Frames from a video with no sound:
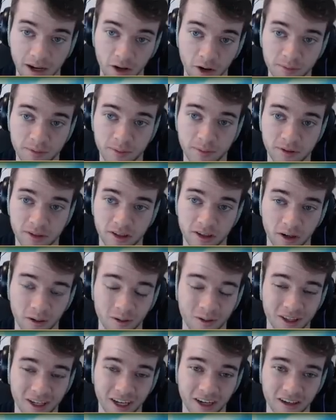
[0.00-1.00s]
I know I'm supposed to
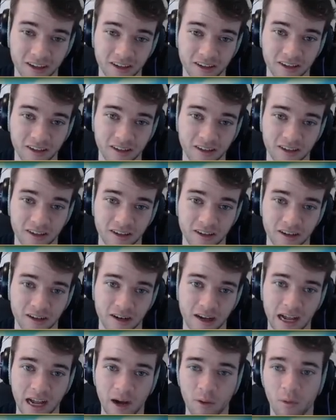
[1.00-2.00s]
go there.
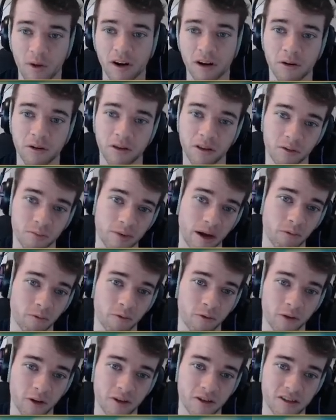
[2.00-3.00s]
I want to go to the route
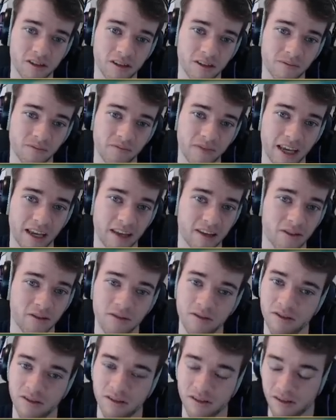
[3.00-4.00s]
first. Yeah, you
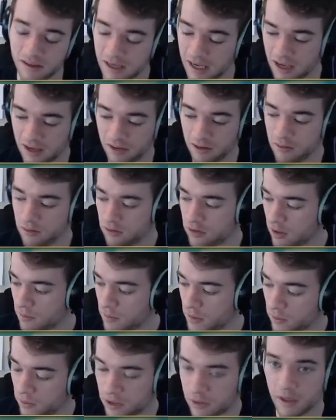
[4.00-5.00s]
just, yeah, you show
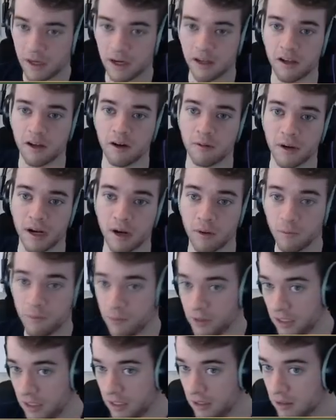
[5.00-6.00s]
me which way to go, but I
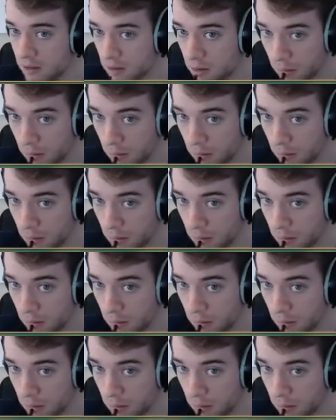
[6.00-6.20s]
really